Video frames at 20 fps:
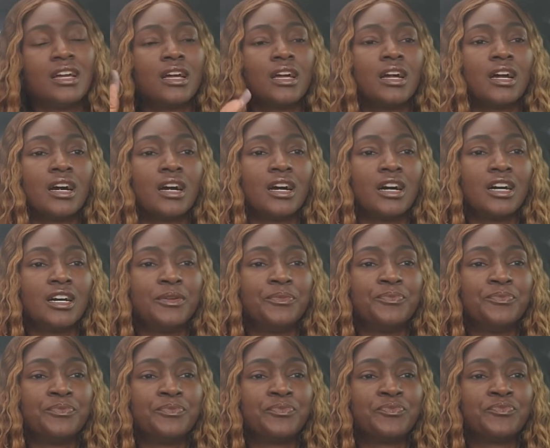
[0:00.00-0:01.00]
When
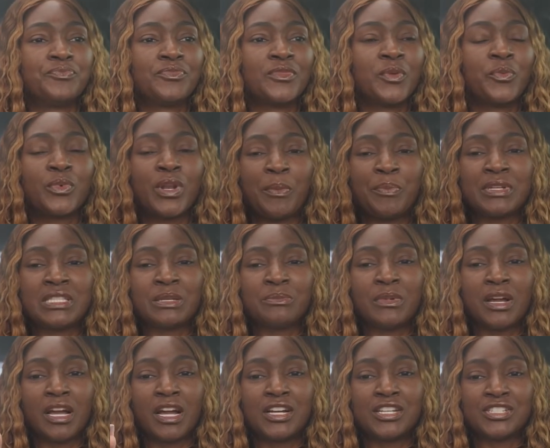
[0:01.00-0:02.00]
I picked up
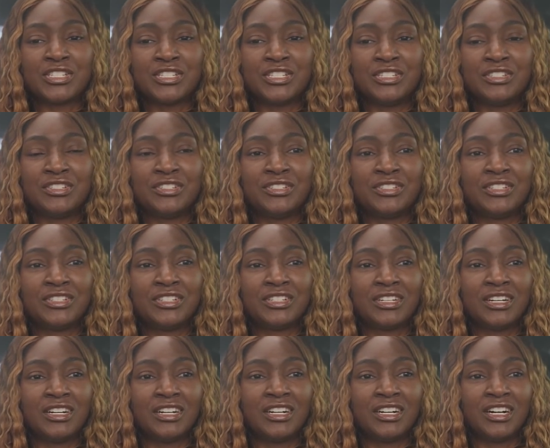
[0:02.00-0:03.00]
my cousin
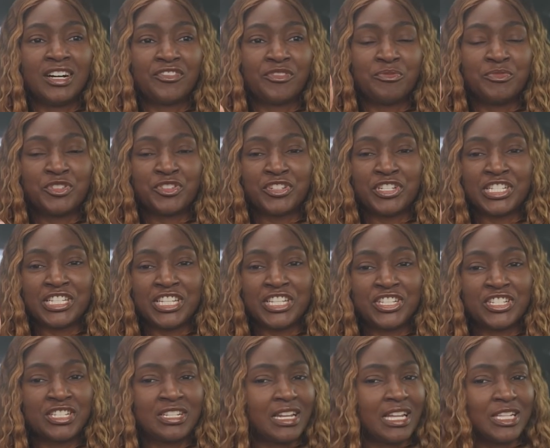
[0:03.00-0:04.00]
from a train
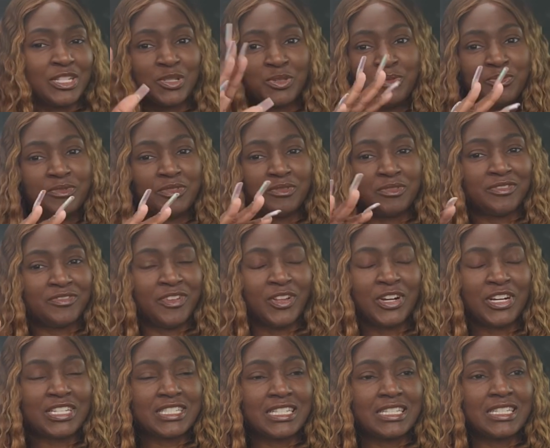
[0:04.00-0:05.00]
station like 2-3
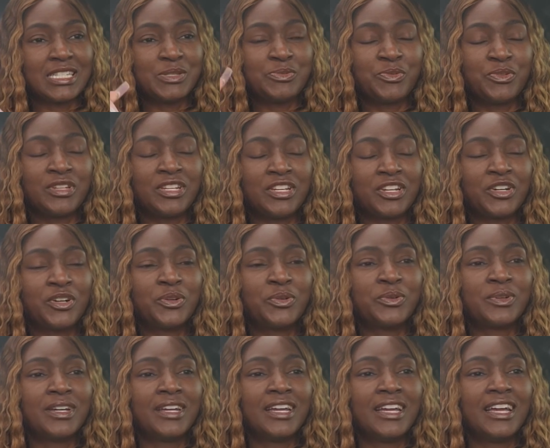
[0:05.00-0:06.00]
vlogs at this point
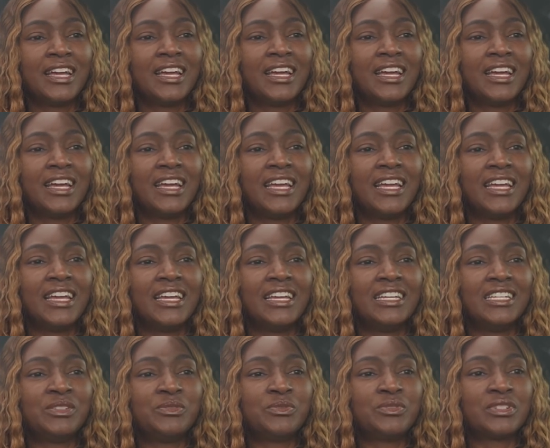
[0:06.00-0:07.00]
ago,
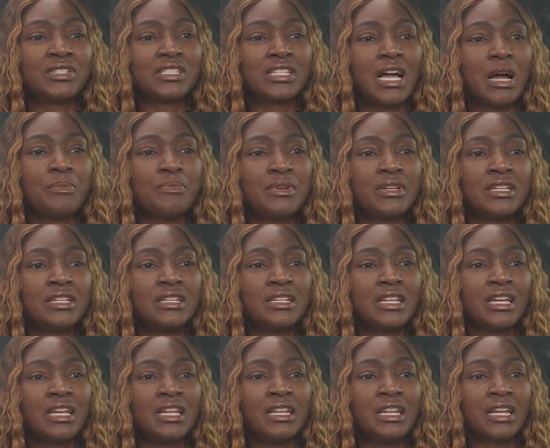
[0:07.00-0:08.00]
and we were stopping
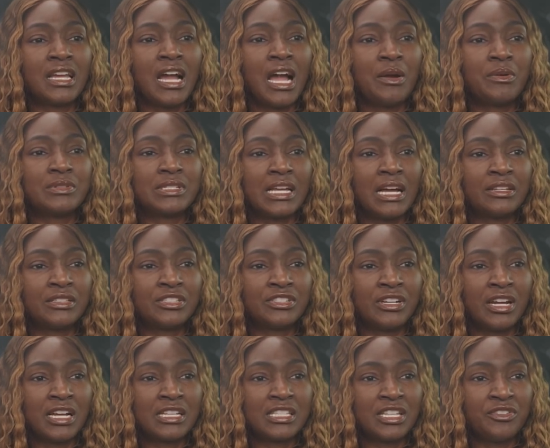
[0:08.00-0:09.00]
and a guy was out there
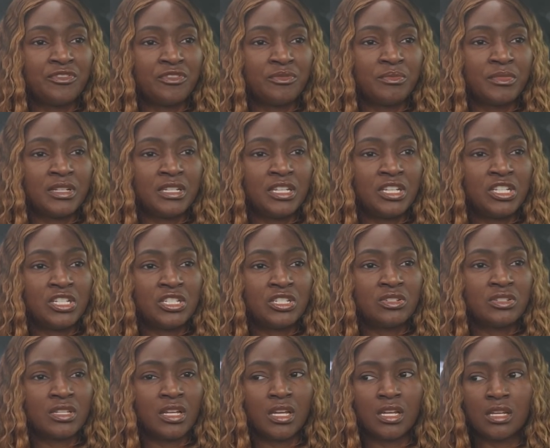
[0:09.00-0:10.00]
asking for money, and she
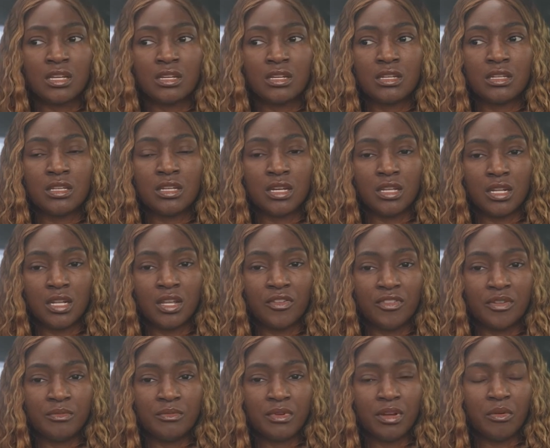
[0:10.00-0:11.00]
was like, "You're gonna give him?"